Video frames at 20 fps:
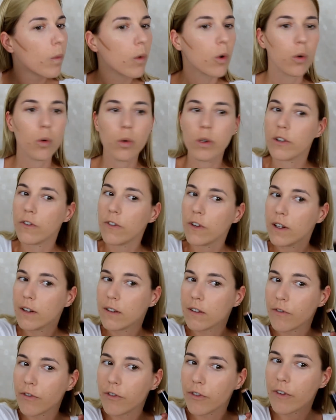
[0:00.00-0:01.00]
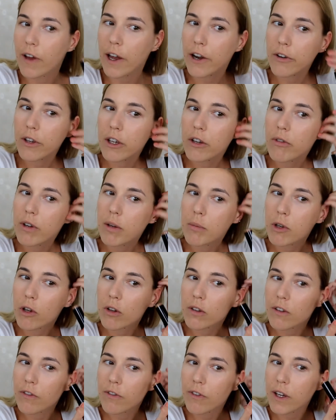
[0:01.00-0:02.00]
Ooh, it feels very creamy
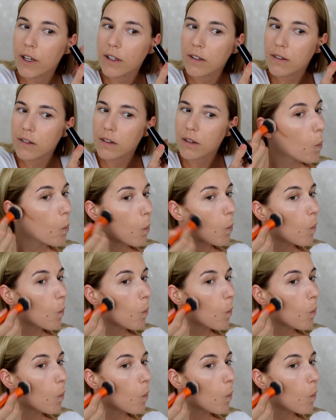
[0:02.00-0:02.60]
on the face.